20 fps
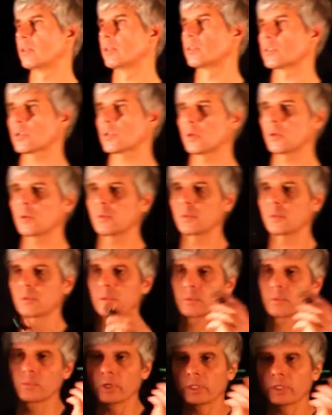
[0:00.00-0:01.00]
So
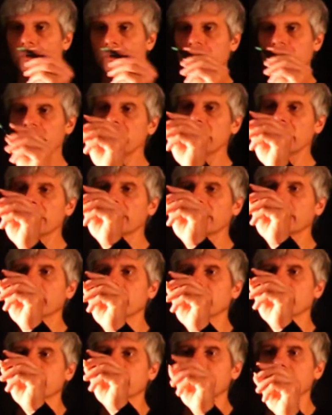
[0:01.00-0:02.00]
what we see
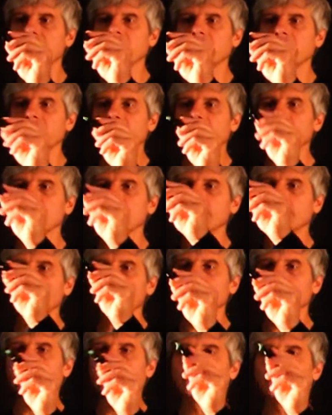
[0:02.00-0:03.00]
is that
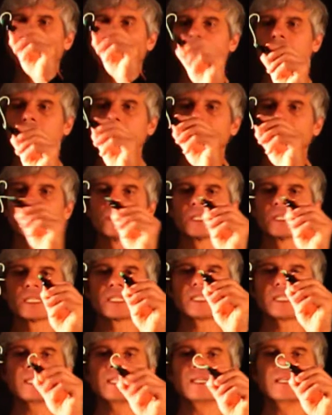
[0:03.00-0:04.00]
if
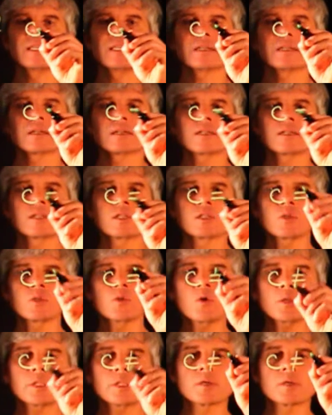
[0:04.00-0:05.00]
C here is
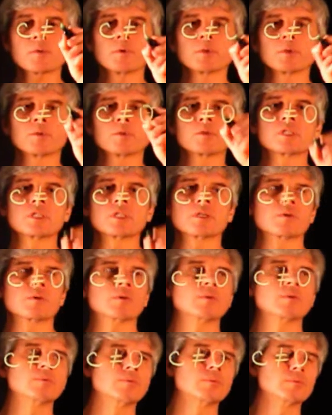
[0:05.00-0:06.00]
not equal to 0,
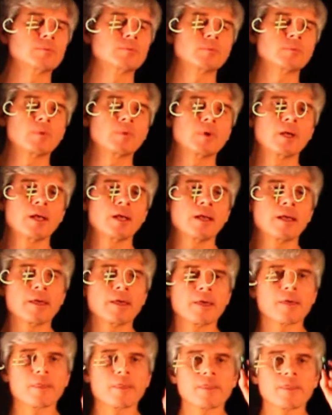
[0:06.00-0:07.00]

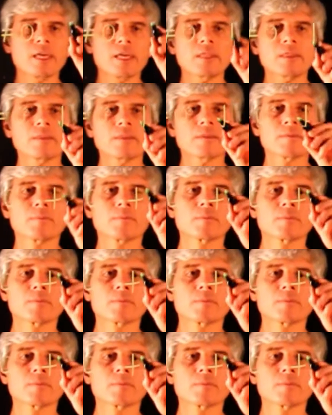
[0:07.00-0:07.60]
then